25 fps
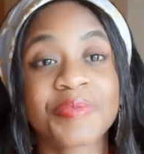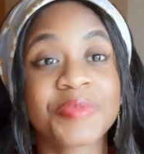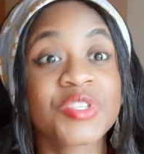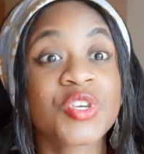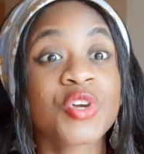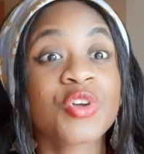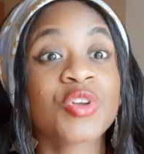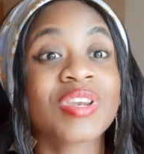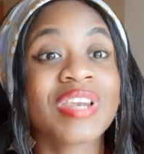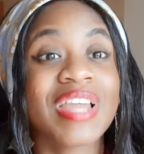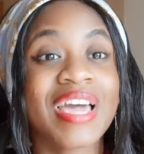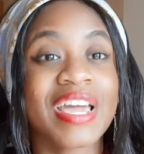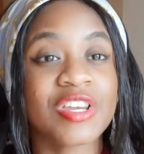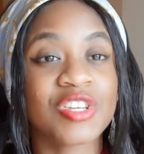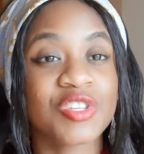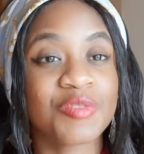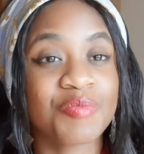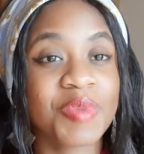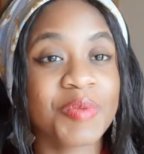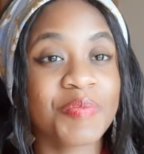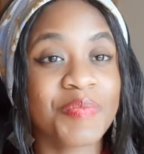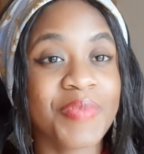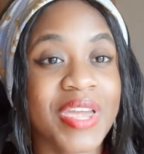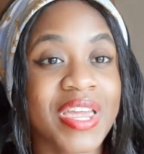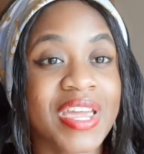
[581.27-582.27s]
So you'd like to
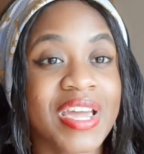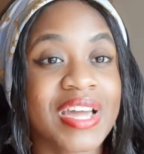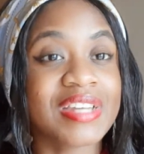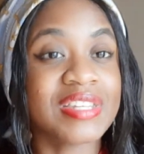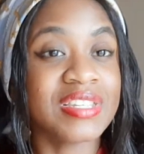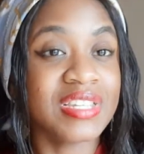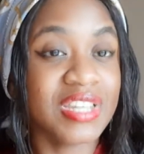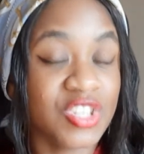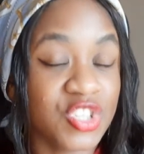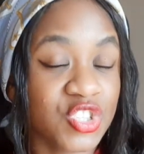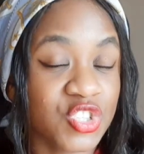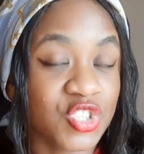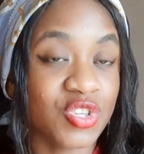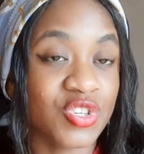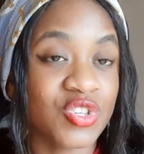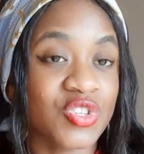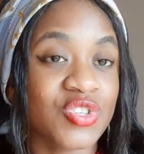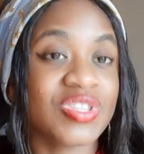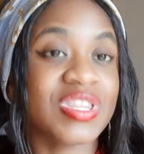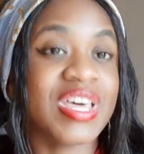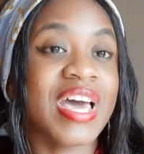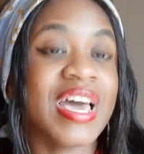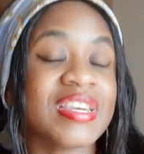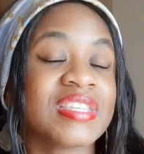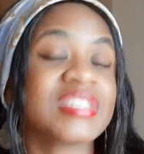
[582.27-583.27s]
be paying attention to
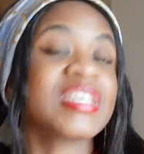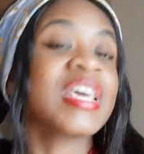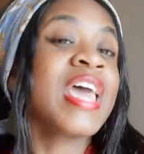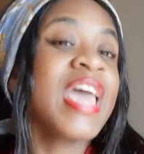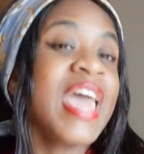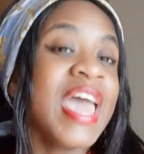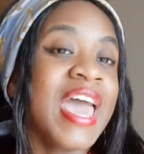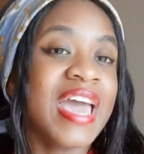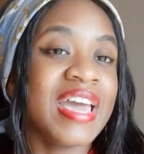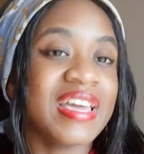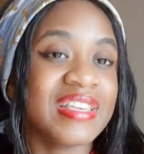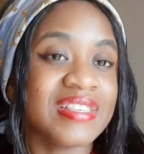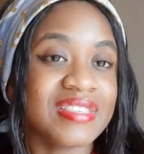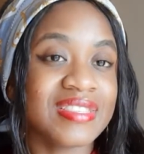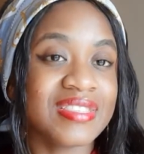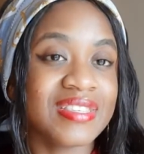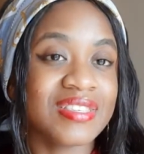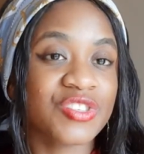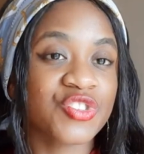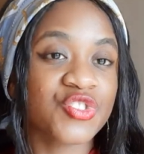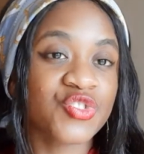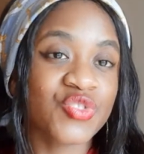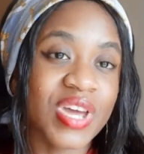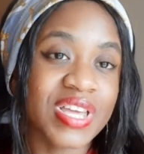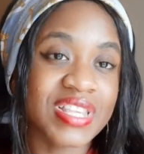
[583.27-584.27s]
that as
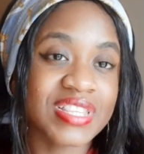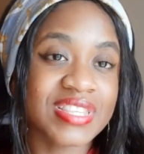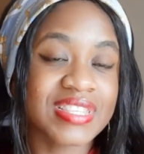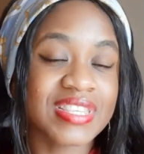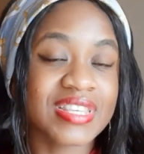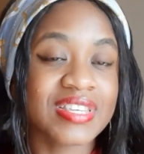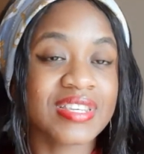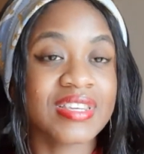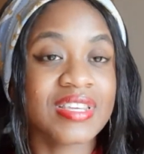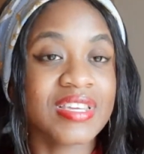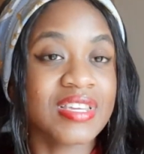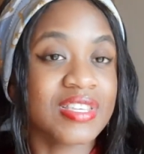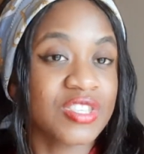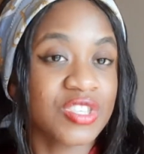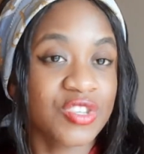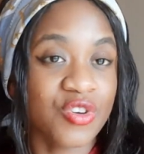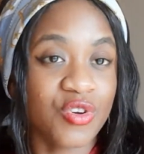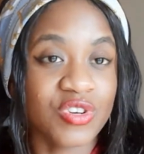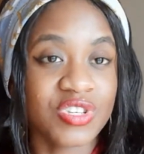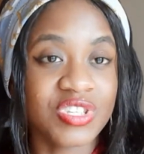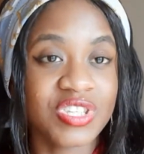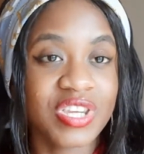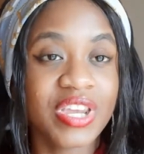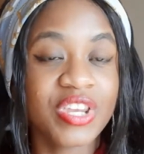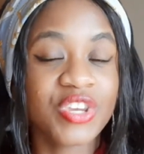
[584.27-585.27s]
this transit is
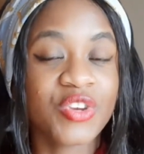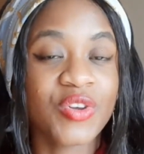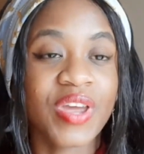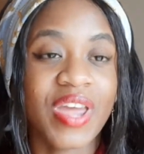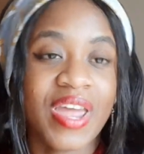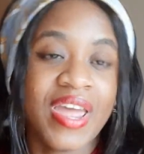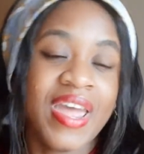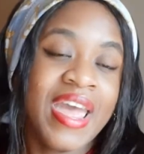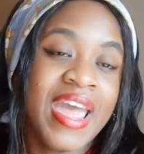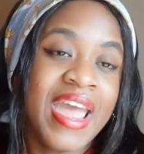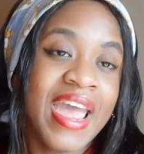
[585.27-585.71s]
continuing.